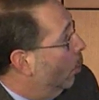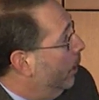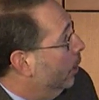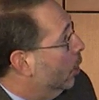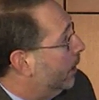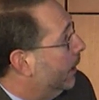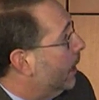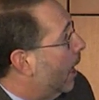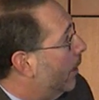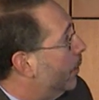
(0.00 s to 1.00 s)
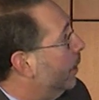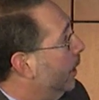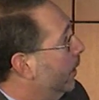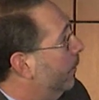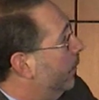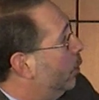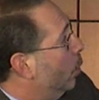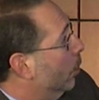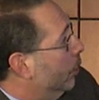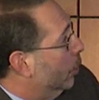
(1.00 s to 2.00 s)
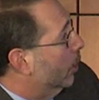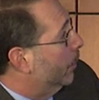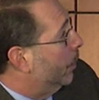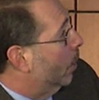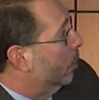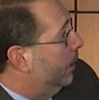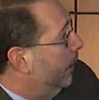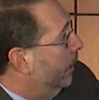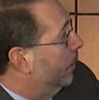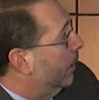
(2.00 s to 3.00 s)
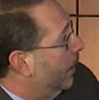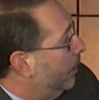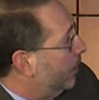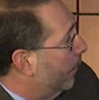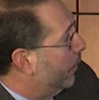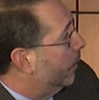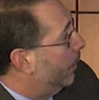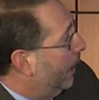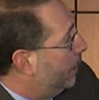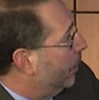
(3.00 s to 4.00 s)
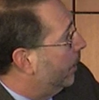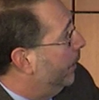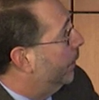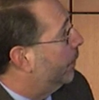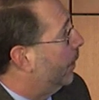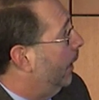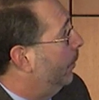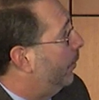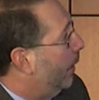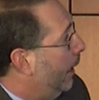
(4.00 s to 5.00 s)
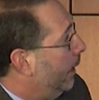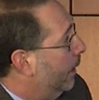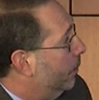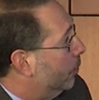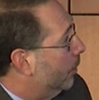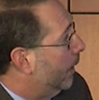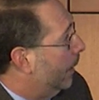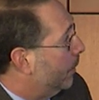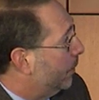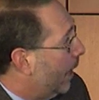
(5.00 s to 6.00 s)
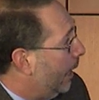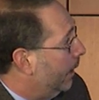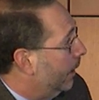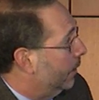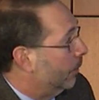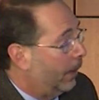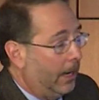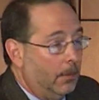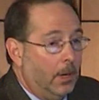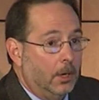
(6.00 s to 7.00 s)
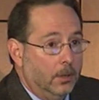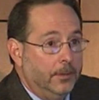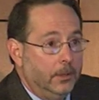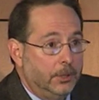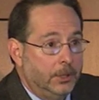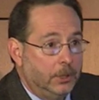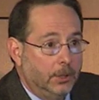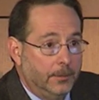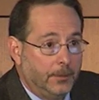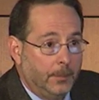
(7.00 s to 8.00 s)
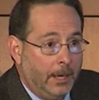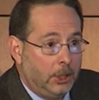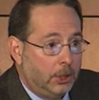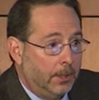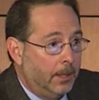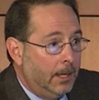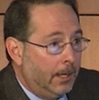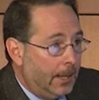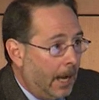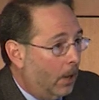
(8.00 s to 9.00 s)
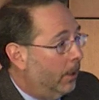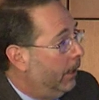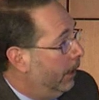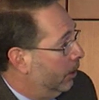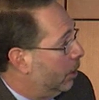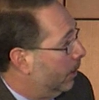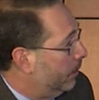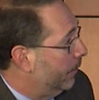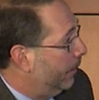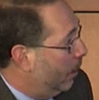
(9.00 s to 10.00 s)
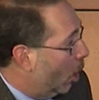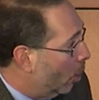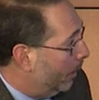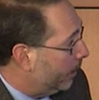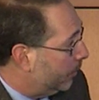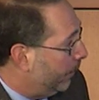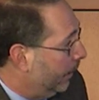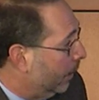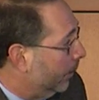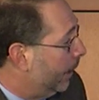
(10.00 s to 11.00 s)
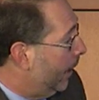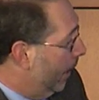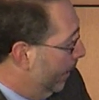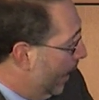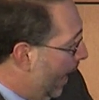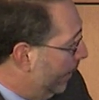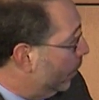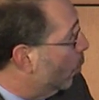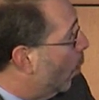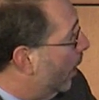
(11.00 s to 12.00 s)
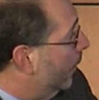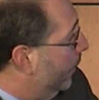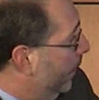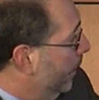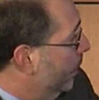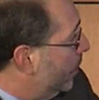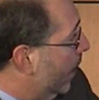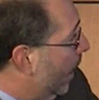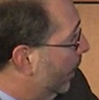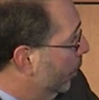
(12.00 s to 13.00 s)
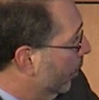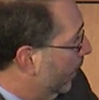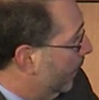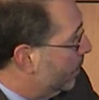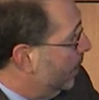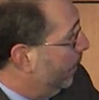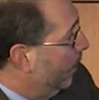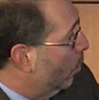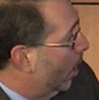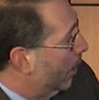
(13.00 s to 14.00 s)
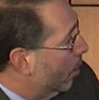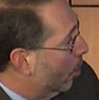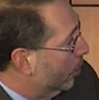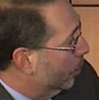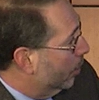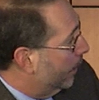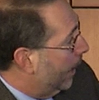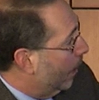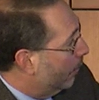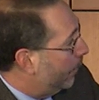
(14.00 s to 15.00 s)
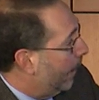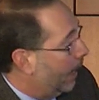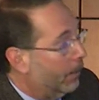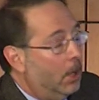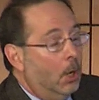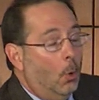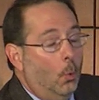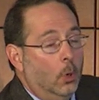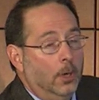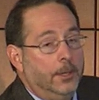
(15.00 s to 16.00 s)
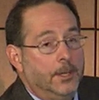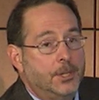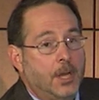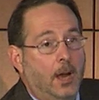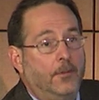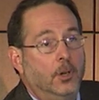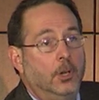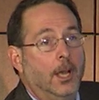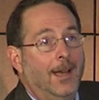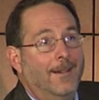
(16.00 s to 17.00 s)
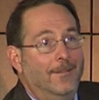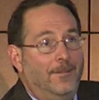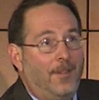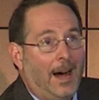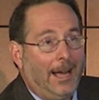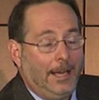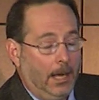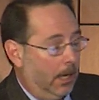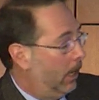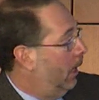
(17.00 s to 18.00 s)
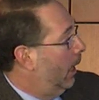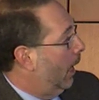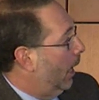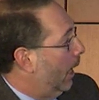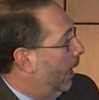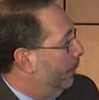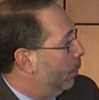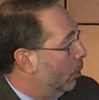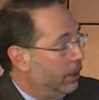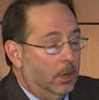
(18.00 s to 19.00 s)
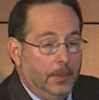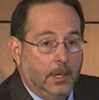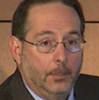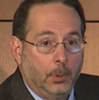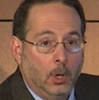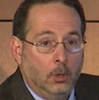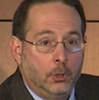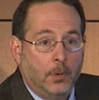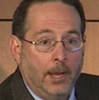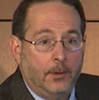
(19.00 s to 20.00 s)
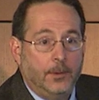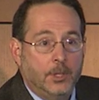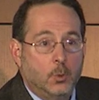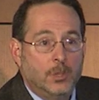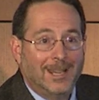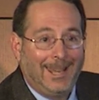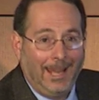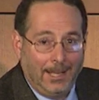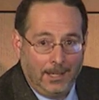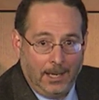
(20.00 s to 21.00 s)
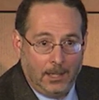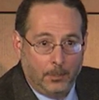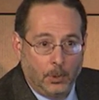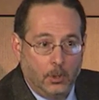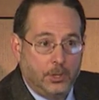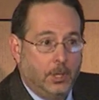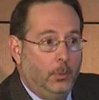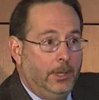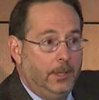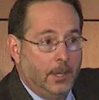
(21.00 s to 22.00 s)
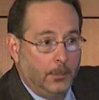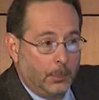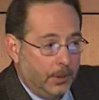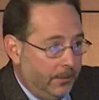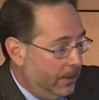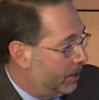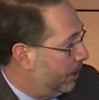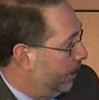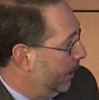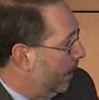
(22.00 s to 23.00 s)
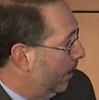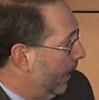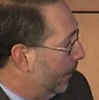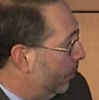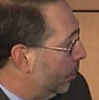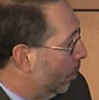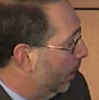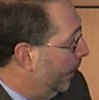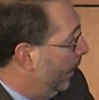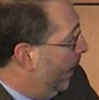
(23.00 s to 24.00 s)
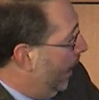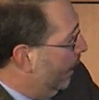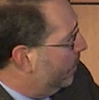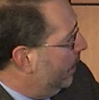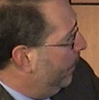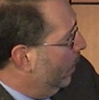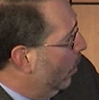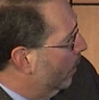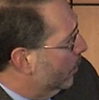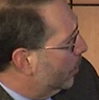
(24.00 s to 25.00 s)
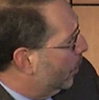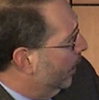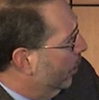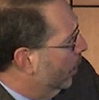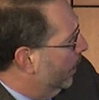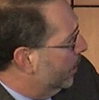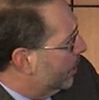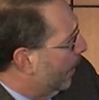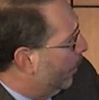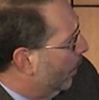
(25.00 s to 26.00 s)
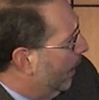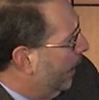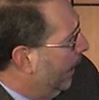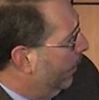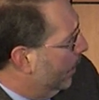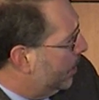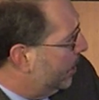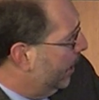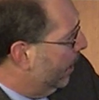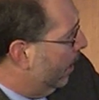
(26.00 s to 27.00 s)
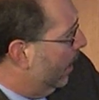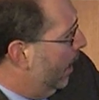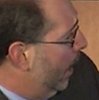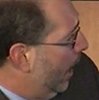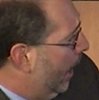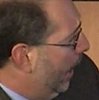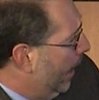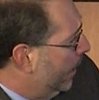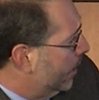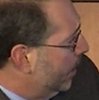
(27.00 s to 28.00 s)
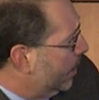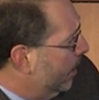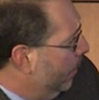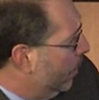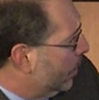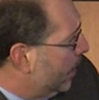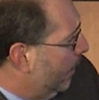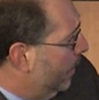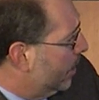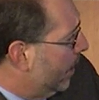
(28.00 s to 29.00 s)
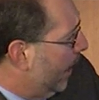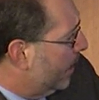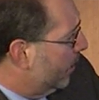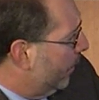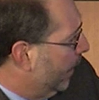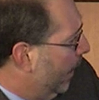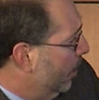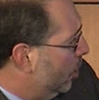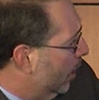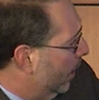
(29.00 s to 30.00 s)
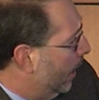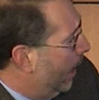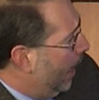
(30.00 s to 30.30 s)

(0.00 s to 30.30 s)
we looked at other individual urine proteins, and they suffered basically the same fate as urine hepcidin as a biomarker of interstitial inflammation. Now, in terms of the omics field, neither one of these, urine MCP1 or urine LFAB, were discovered via a proteomic approach. Rather, this was a candidate approach that we had done previously in our laboratory. MCP1 was pretty good in separating, but still had a 16% misclassification.